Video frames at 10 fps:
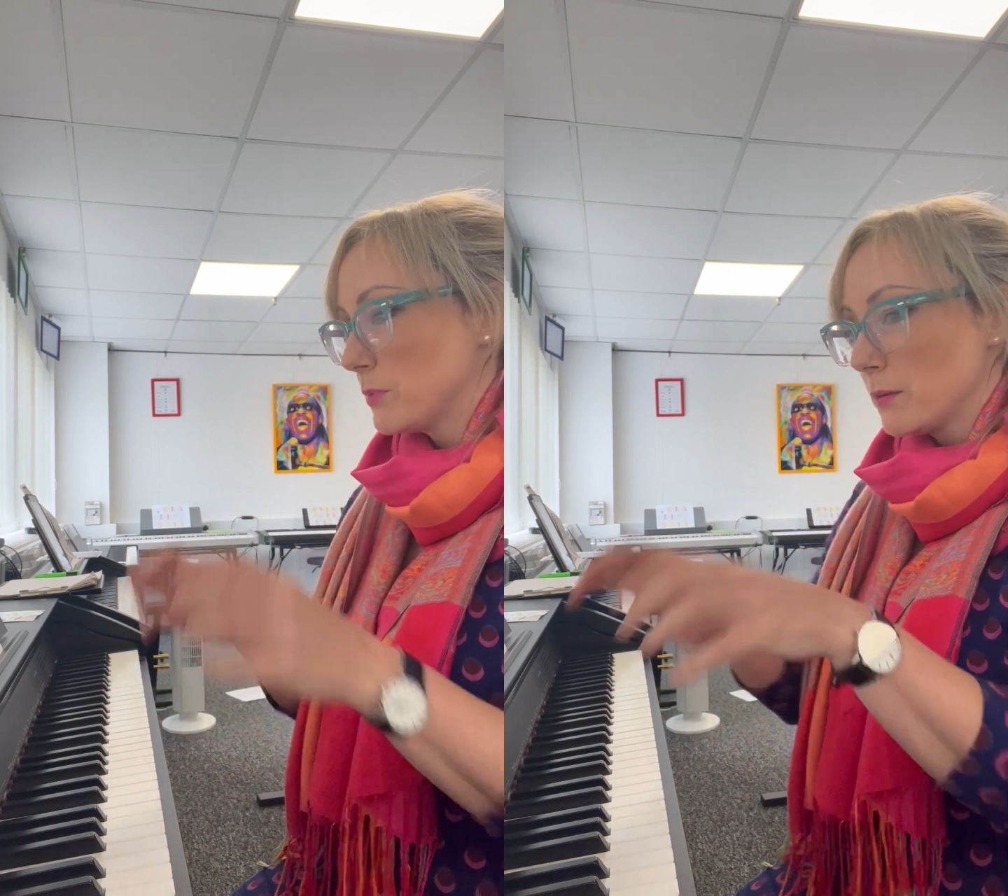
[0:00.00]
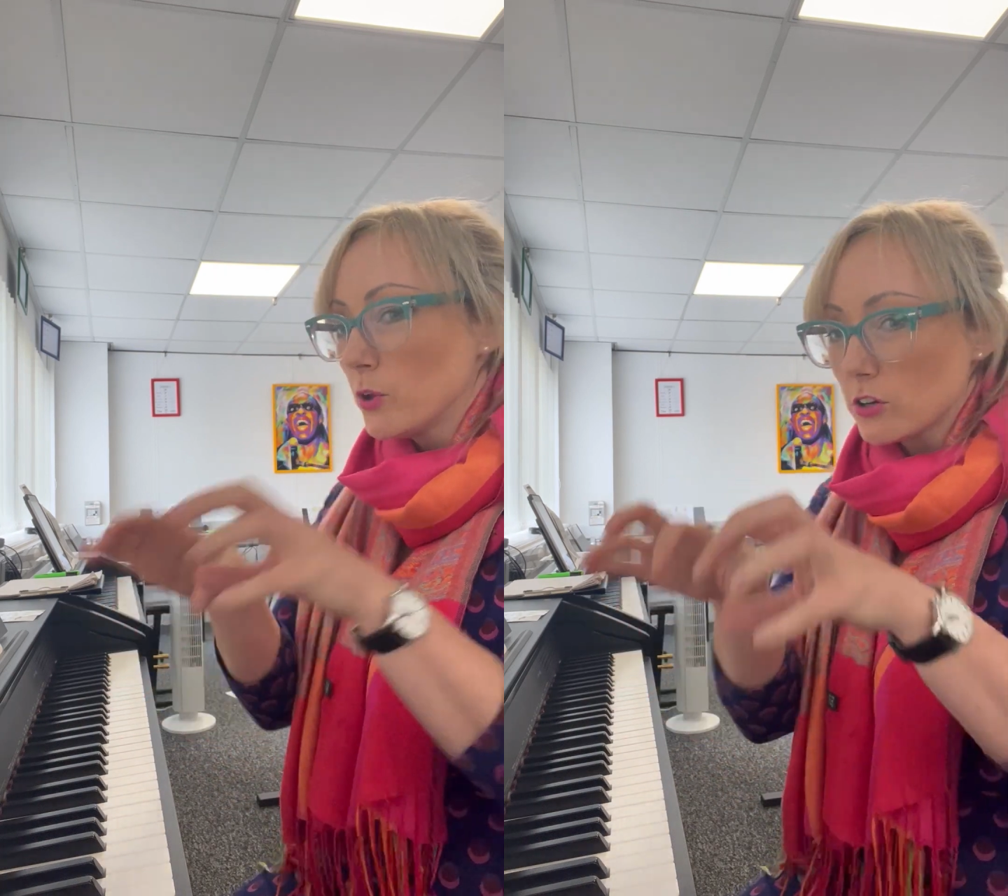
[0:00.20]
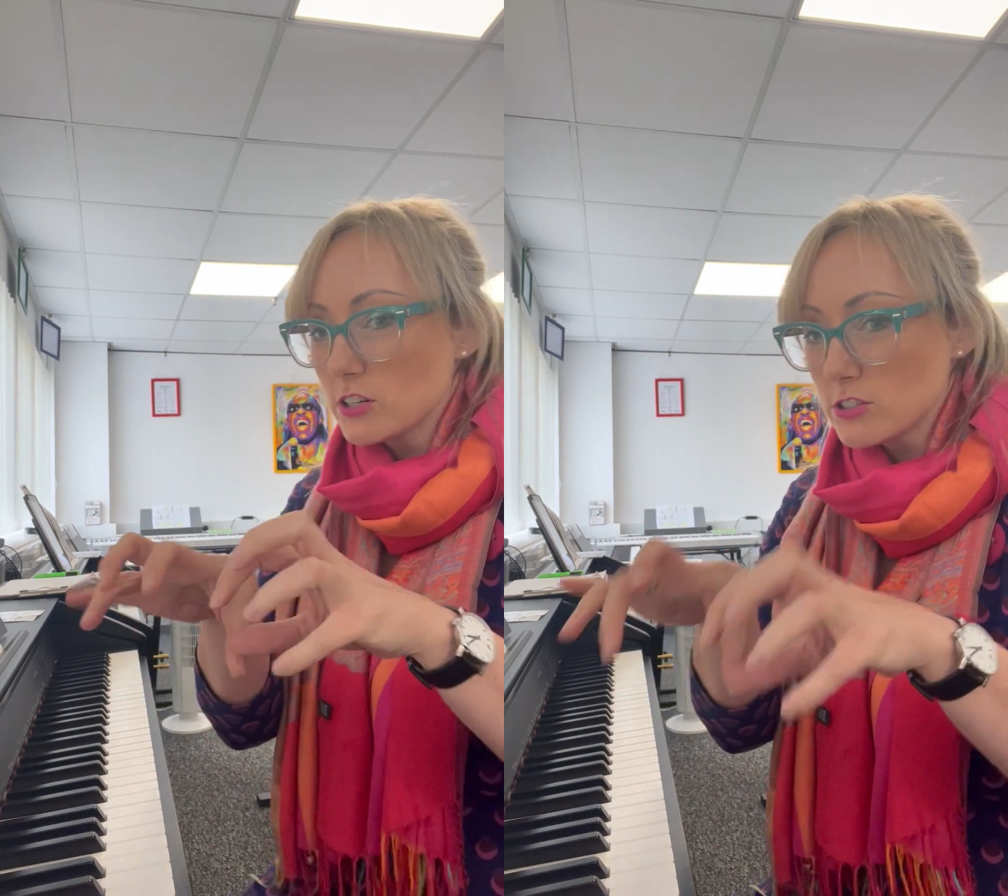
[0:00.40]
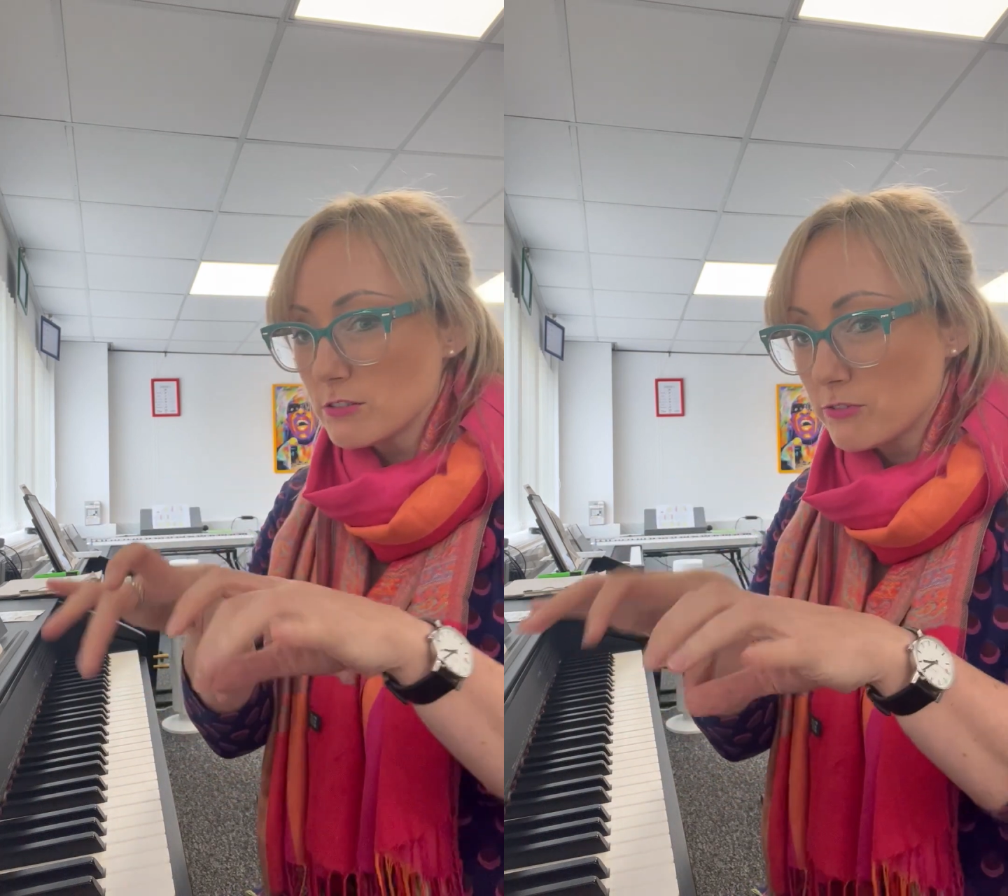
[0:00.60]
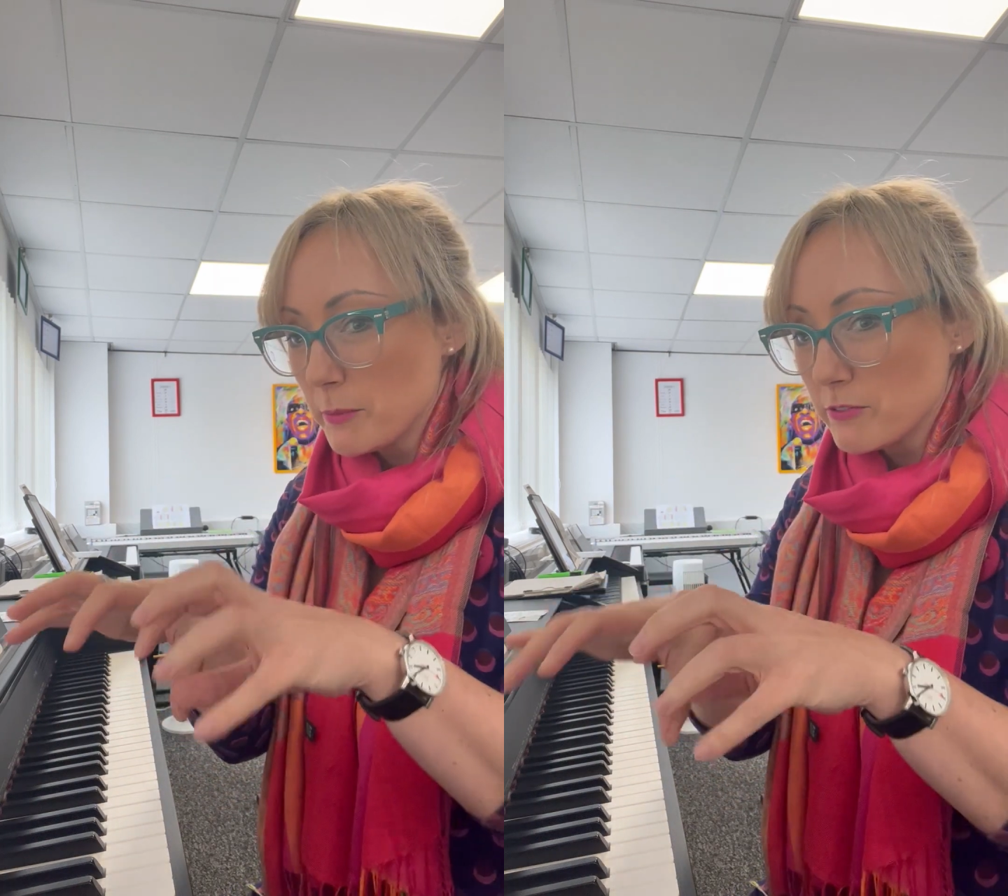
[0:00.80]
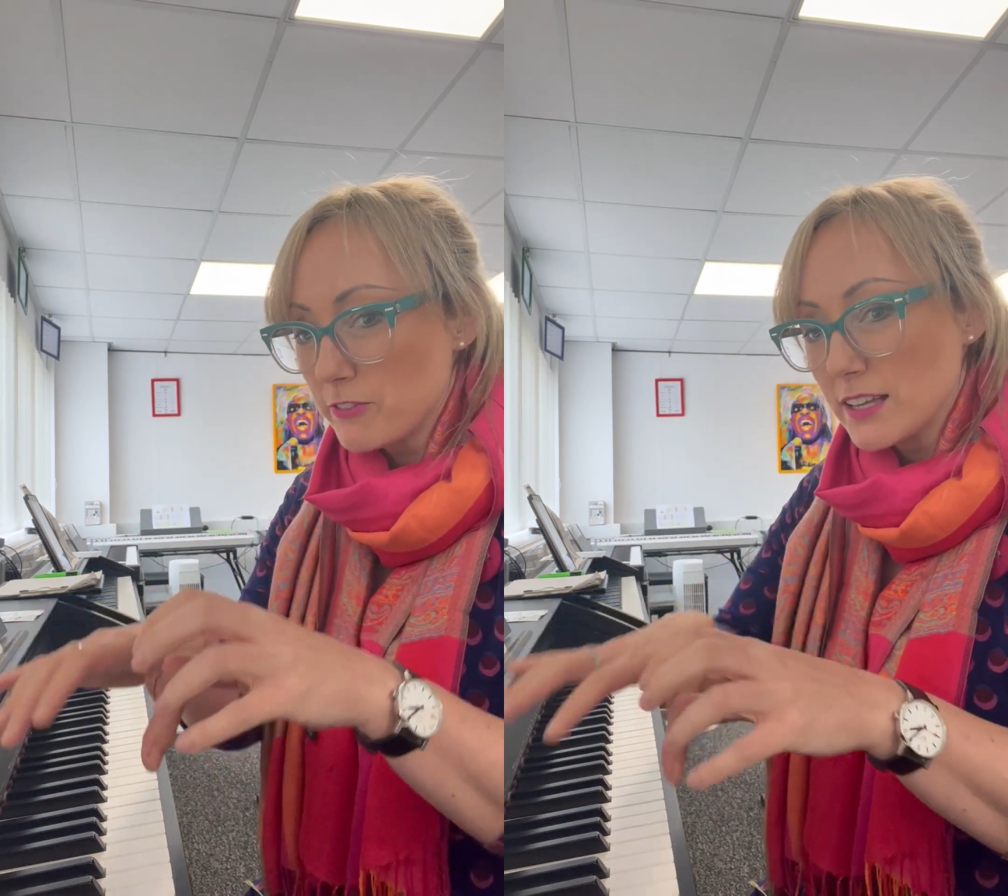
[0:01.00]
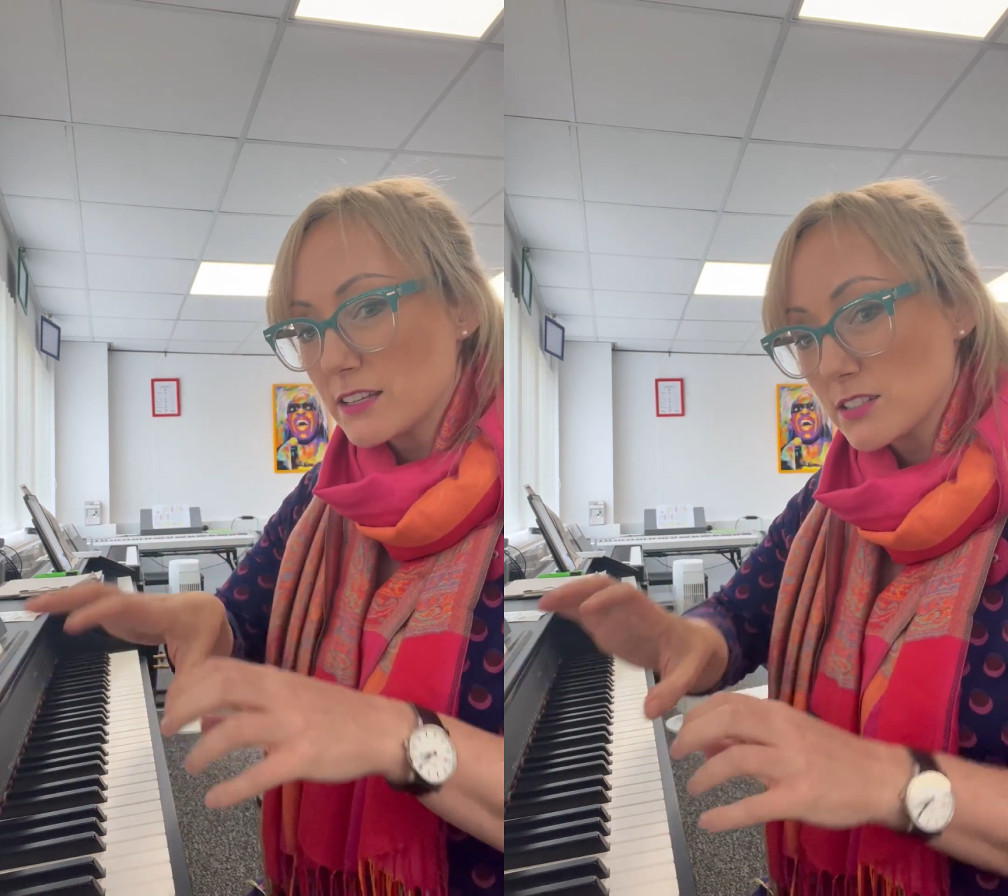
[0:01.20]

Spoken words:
but I'm not going to do it from the fingers.